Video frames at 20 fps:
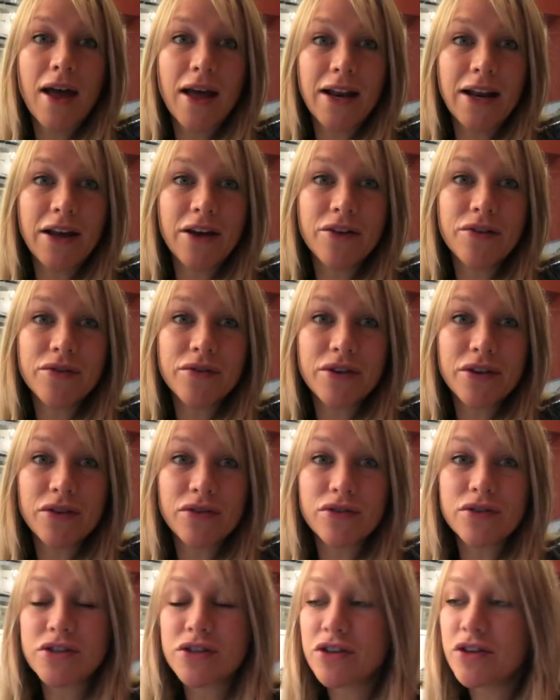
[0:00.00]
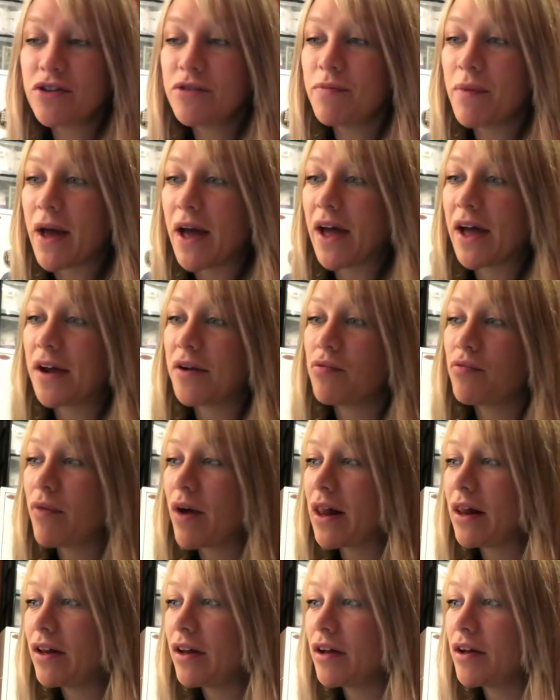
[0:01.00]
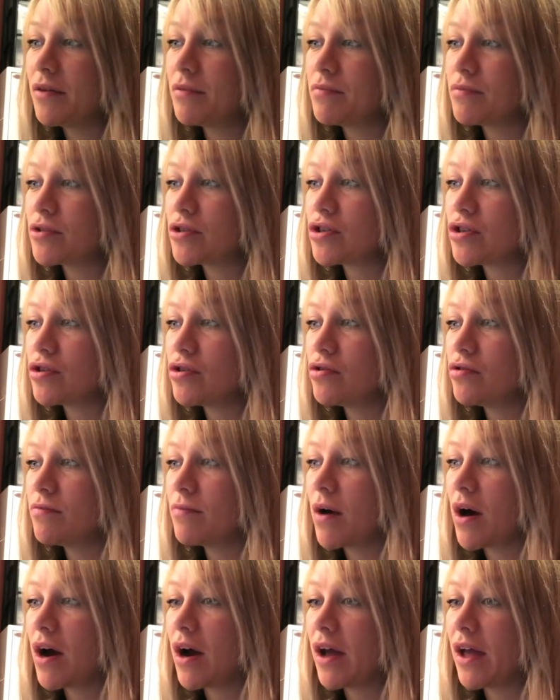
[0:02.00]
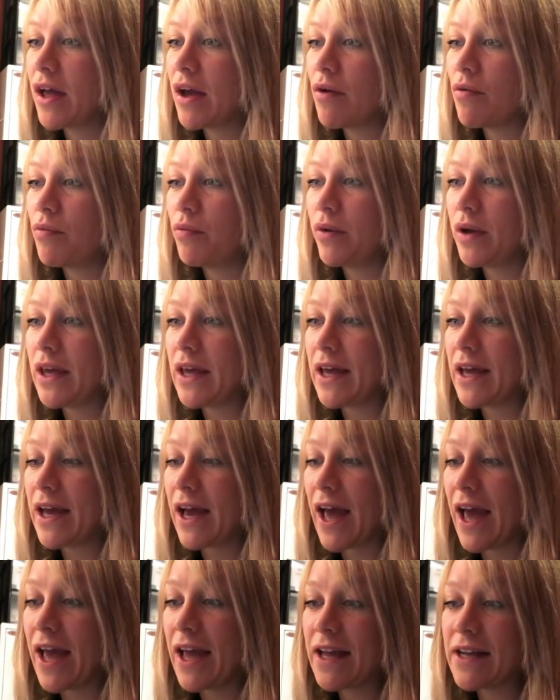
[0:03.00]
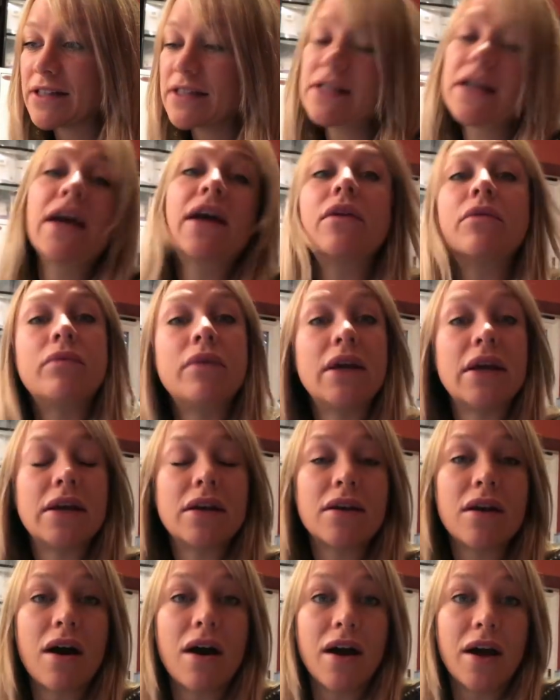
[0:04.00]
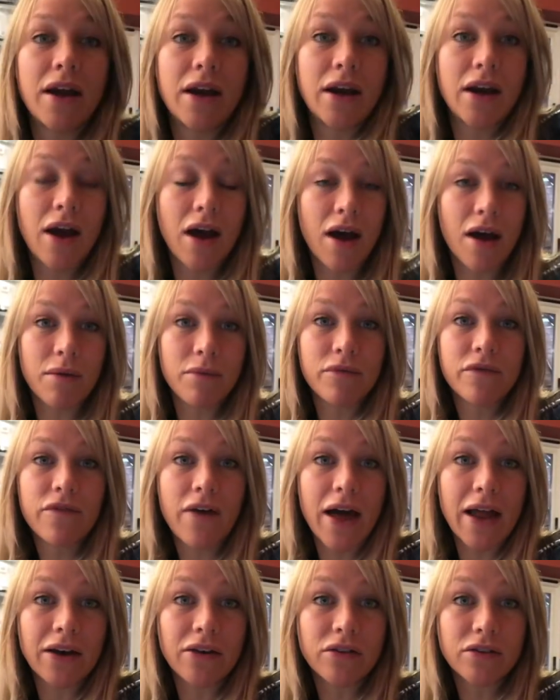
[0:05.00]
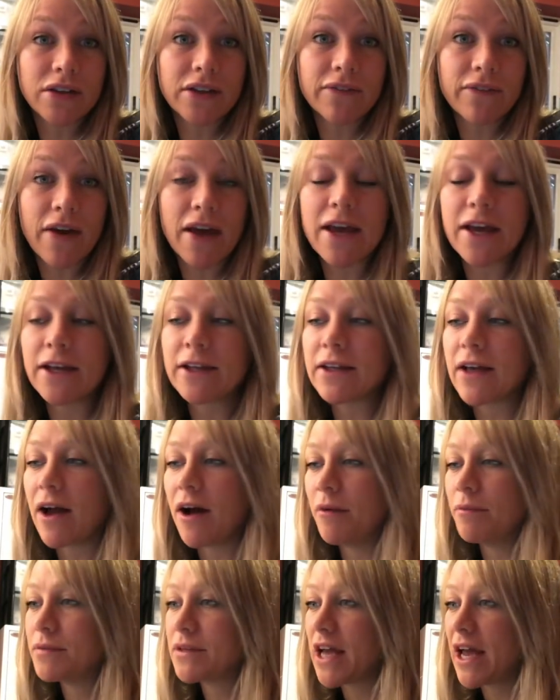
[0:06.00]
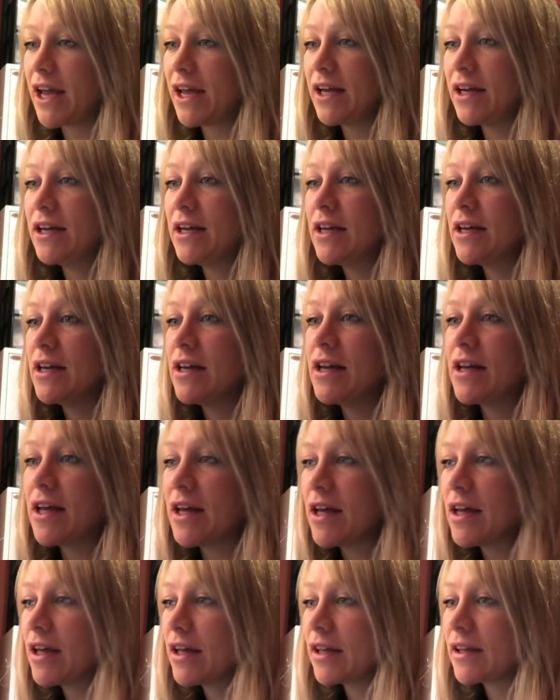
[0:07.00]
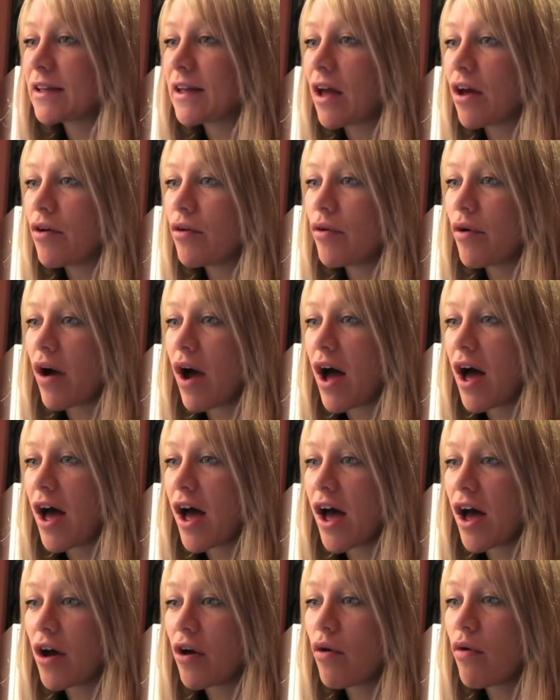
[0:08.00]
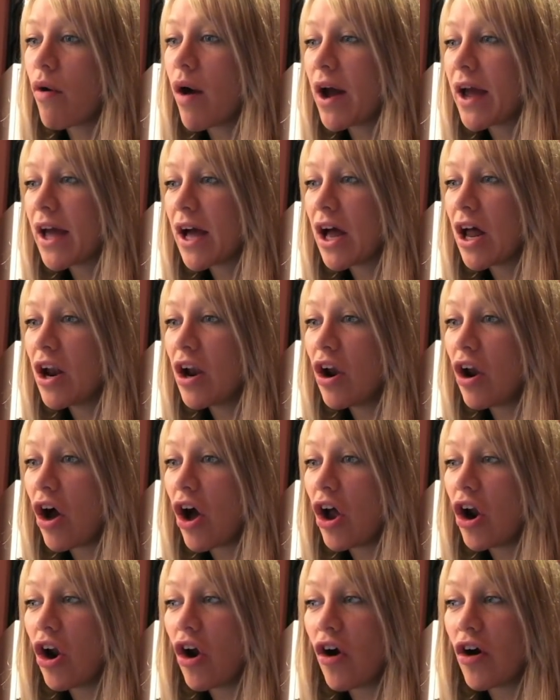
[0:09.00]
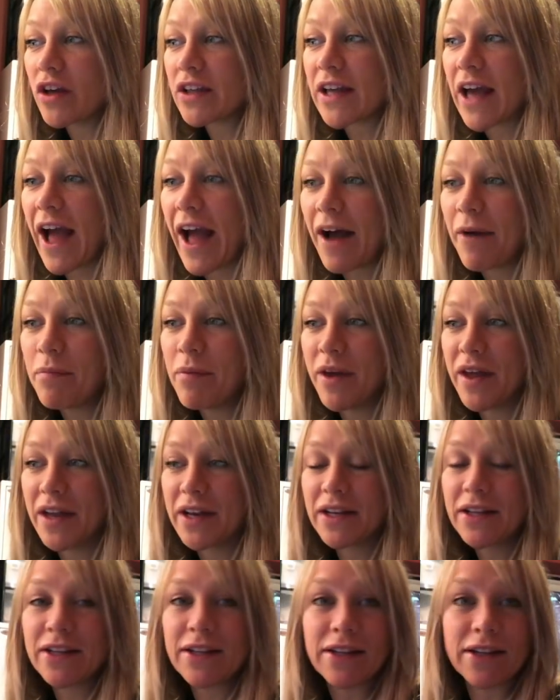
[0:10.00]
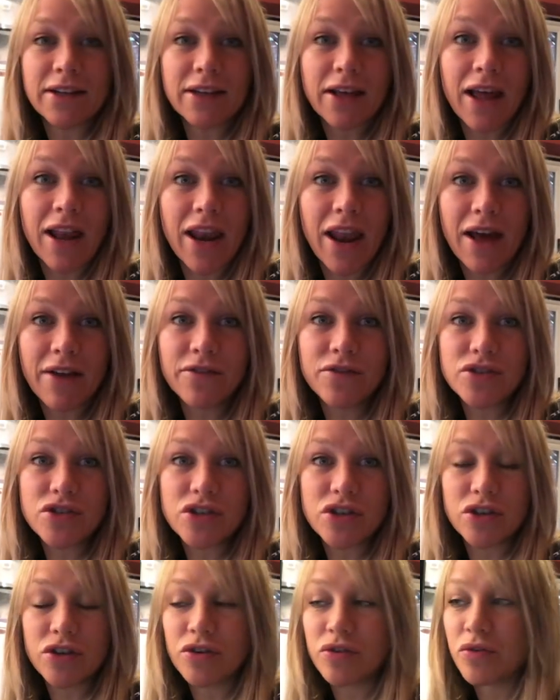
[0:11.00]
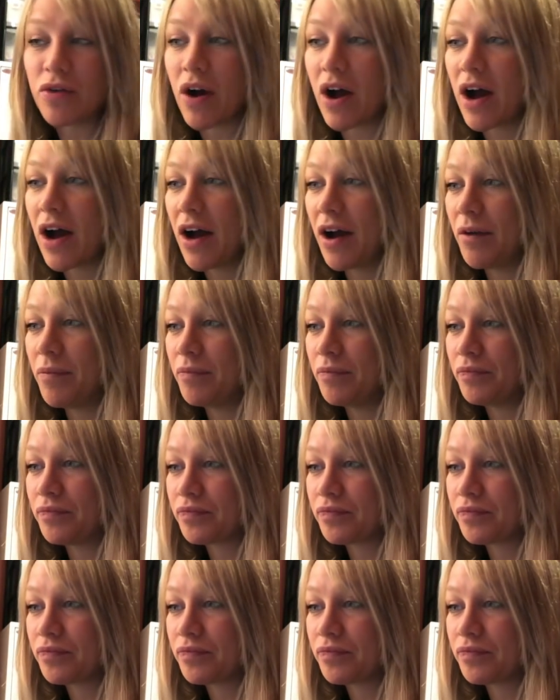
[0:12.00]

Hello YouTube, and welcome to my week 8 and week 9 fat loss phase update. So quite a lot has happened since I left you at